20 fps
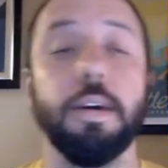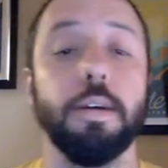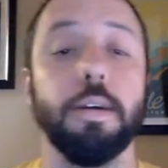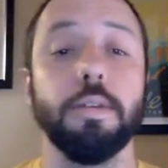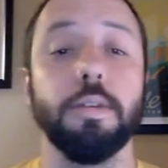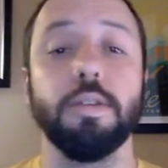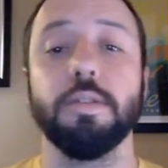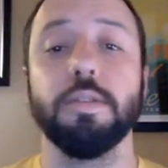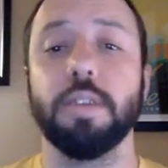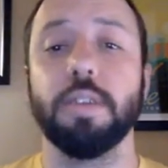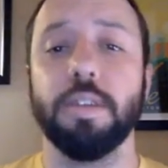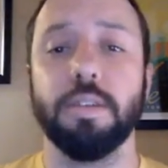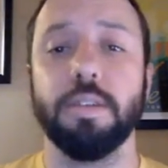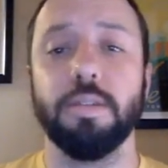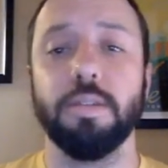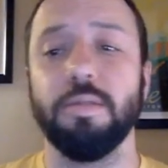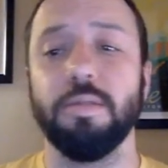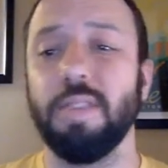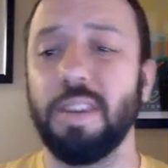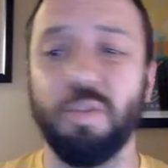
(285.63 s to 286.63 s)
She's got
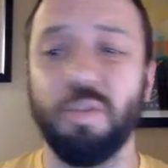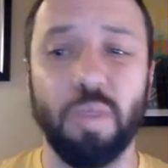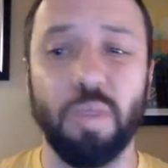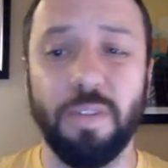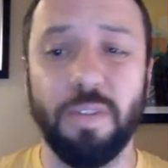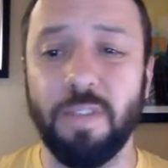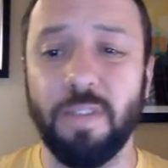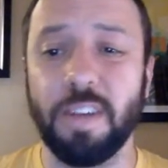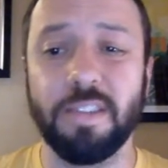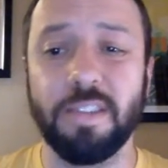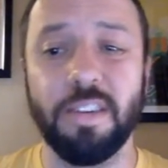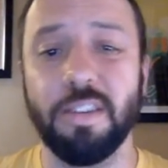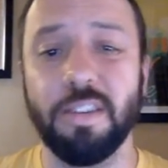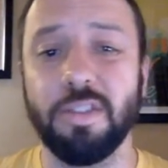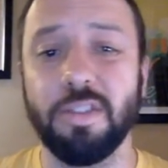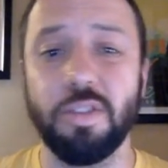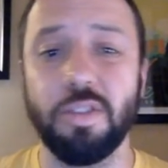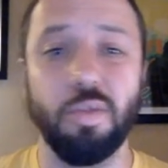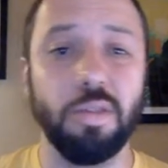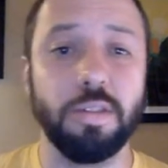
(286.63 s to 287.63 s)
a
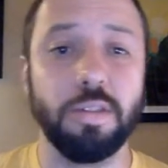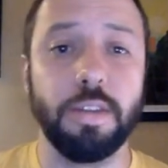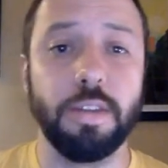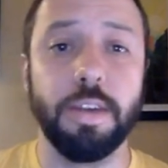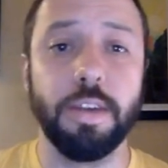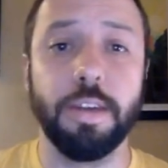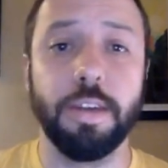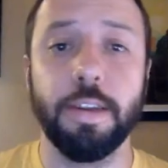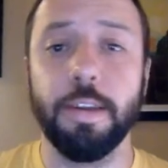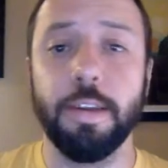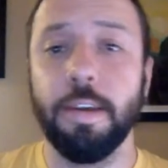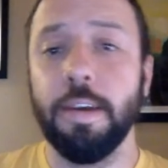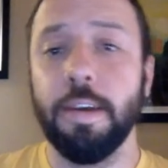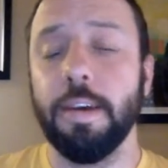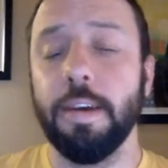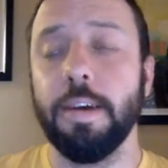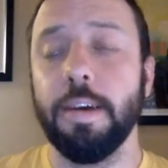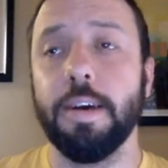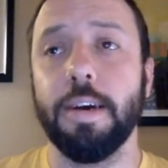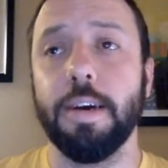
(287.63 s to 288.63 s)
reflexology course done.
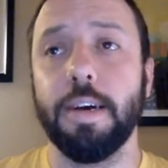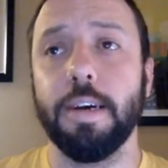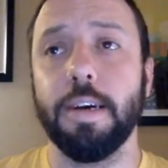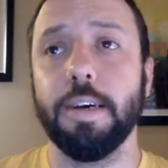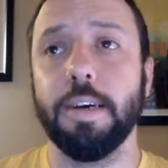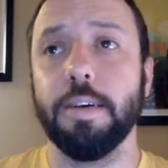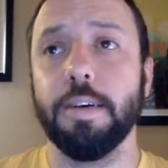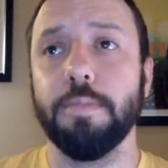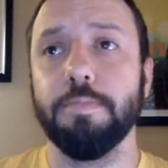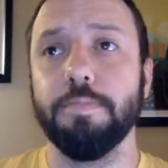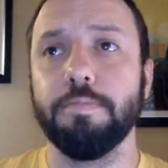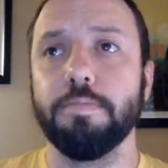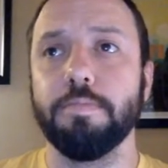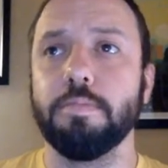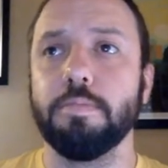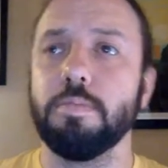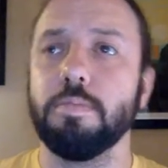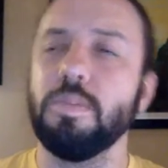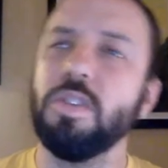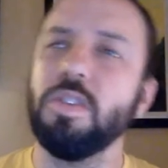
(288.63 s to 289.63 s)

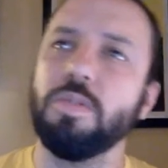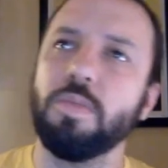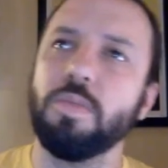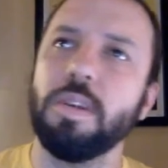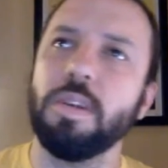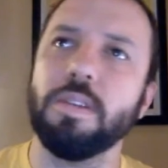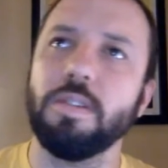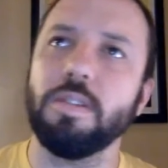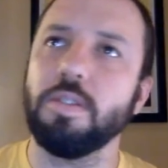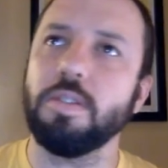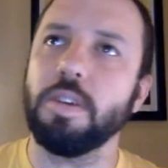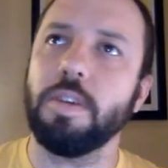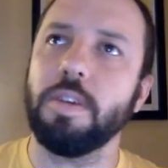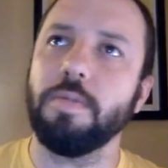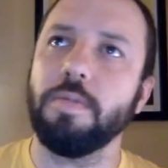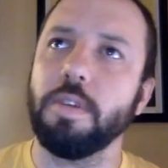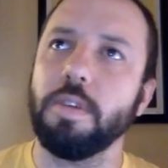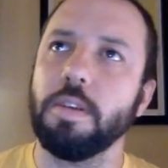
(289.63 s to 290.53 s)
Geez, what else did she have done?